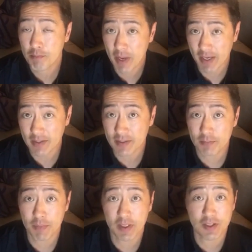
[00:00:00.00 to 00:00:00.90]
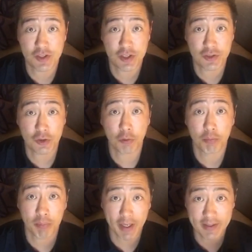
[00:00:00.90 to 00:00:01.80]
base because she
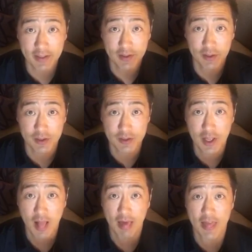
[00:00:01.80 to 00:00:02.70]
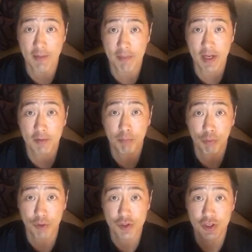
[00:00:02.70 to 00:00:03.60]
sold bicycles that made a
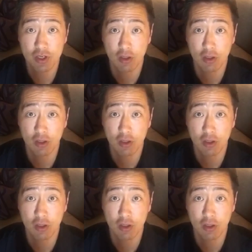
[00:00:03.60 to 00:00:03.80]
portion,